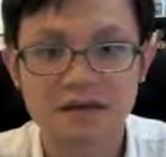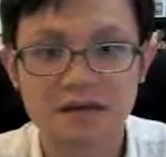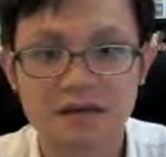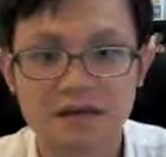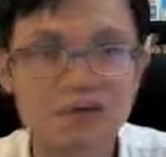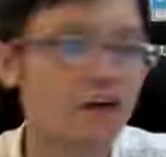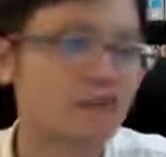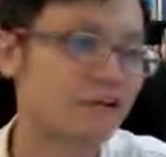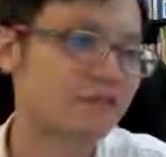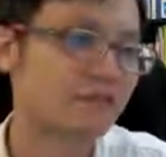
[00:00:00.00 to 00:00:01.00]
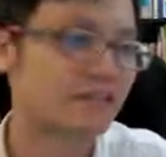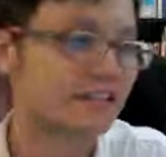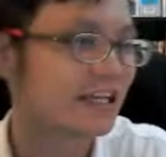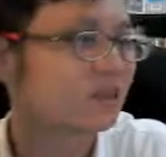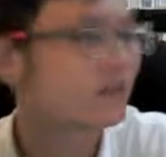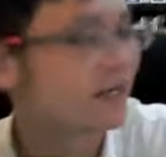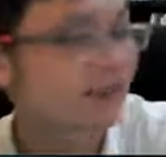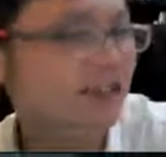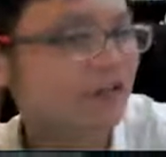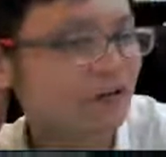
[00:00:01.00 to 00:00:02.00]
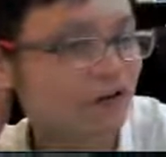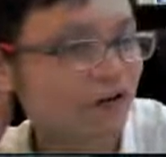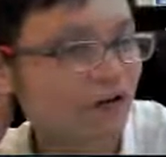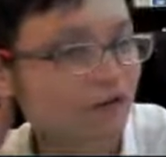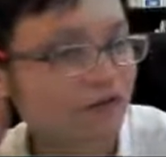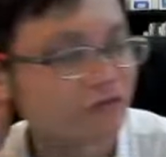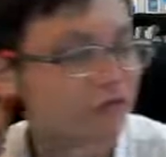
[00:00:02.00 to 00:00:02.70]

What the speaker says: So of course when we say pressure, we will